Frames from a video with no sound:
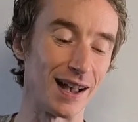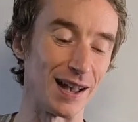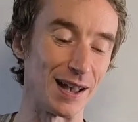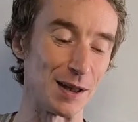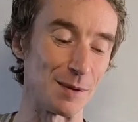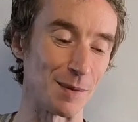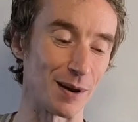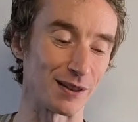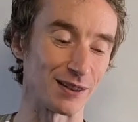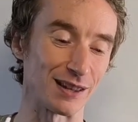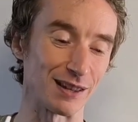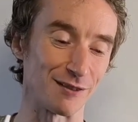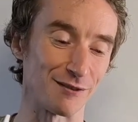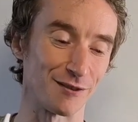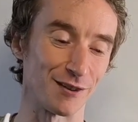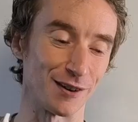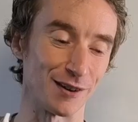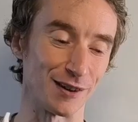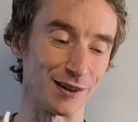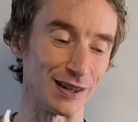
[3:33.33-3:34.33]
I think
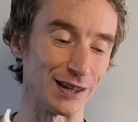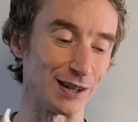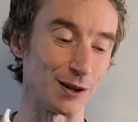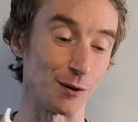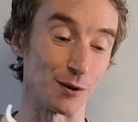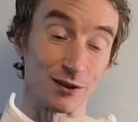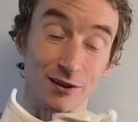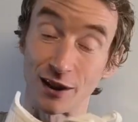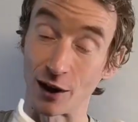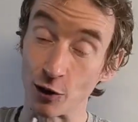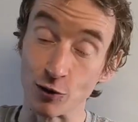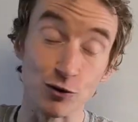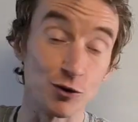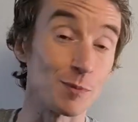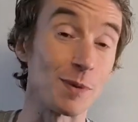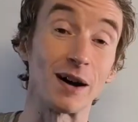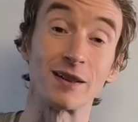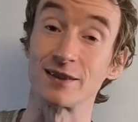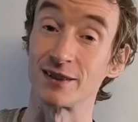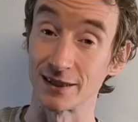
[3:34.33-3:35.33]
for
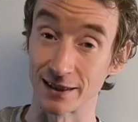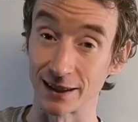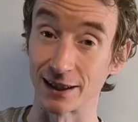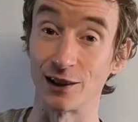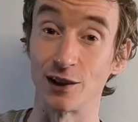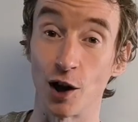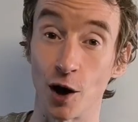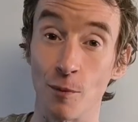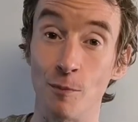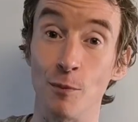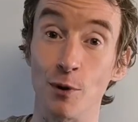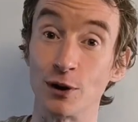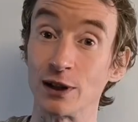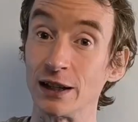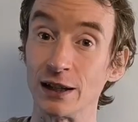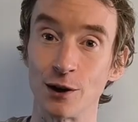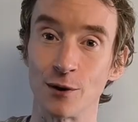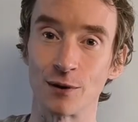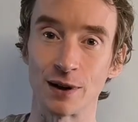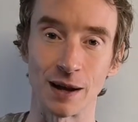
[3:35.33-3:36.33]
£100 is still a lot of
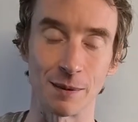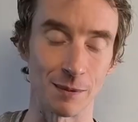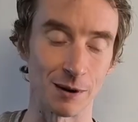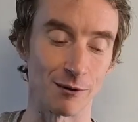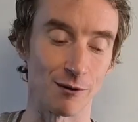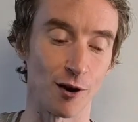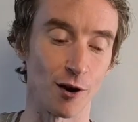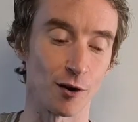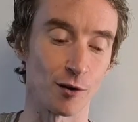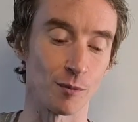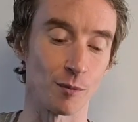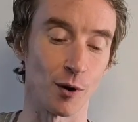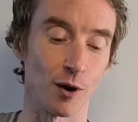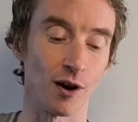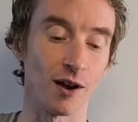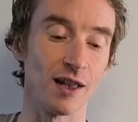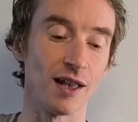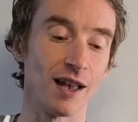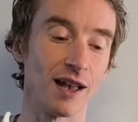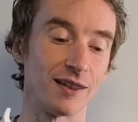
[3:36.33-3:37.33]
money. Don't get me wrong,
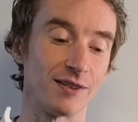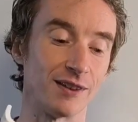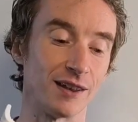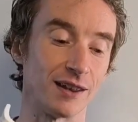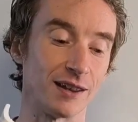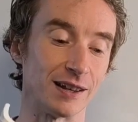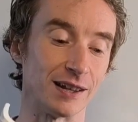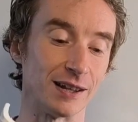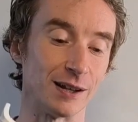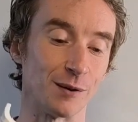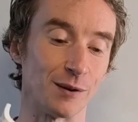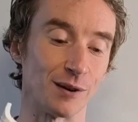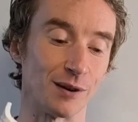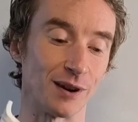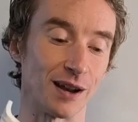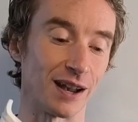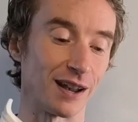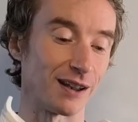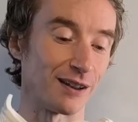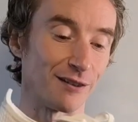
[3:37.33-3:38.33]
but
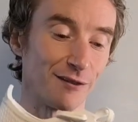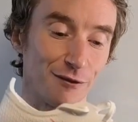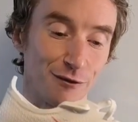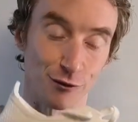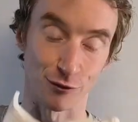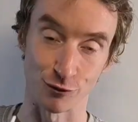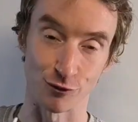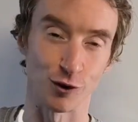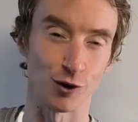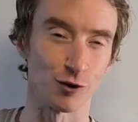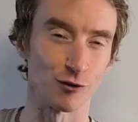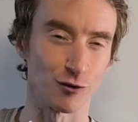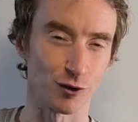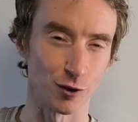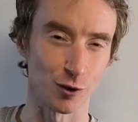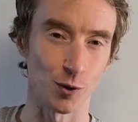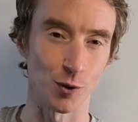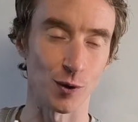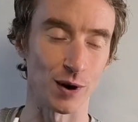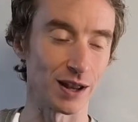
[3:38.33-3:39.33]
for under
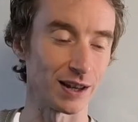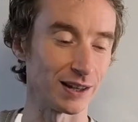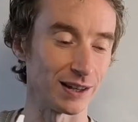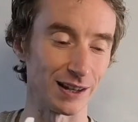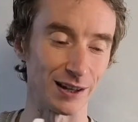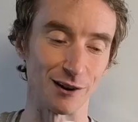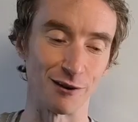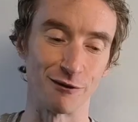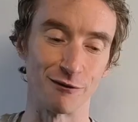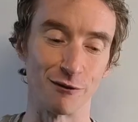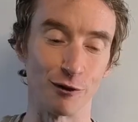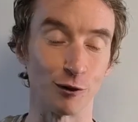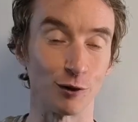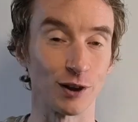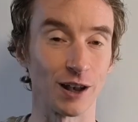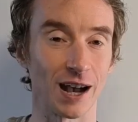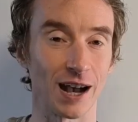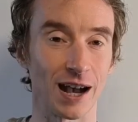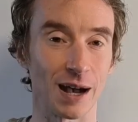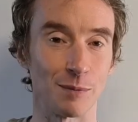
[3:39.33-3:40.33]
£100,
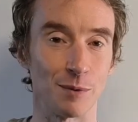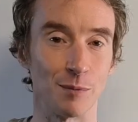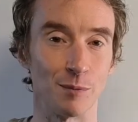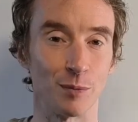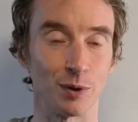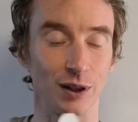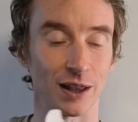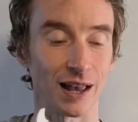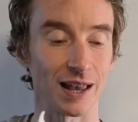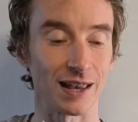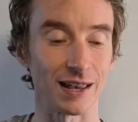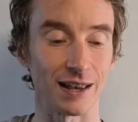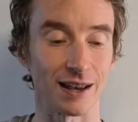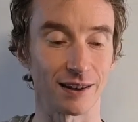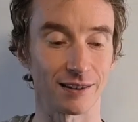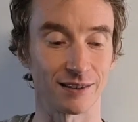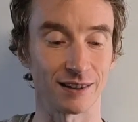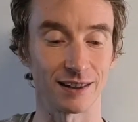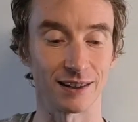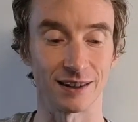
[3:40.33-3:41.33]
full carbon plate,
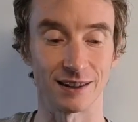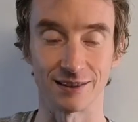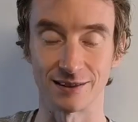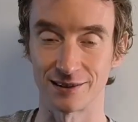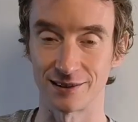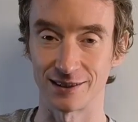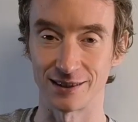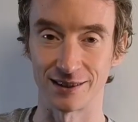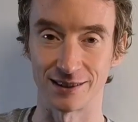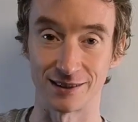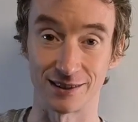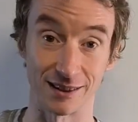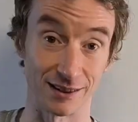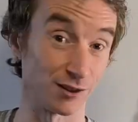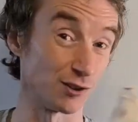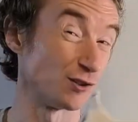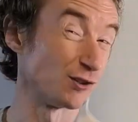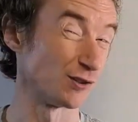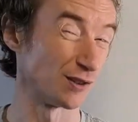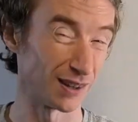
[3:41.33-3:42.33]
I think is
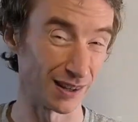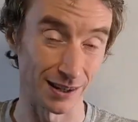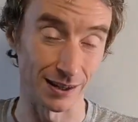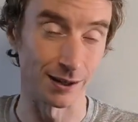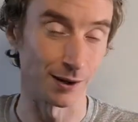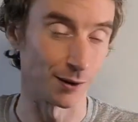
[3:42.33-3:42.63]
a good